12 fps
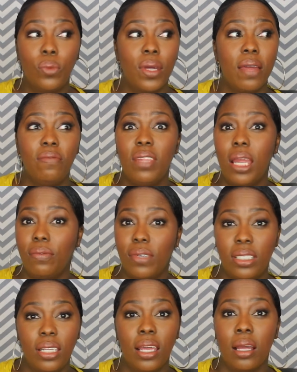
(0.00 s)
We have never
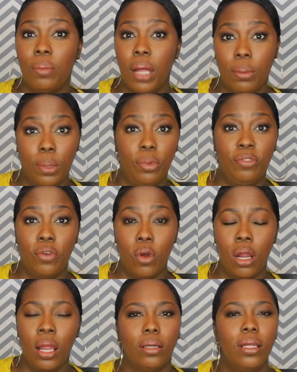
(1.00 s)
seen her mama
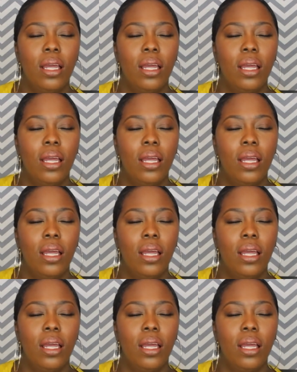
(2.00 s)
before.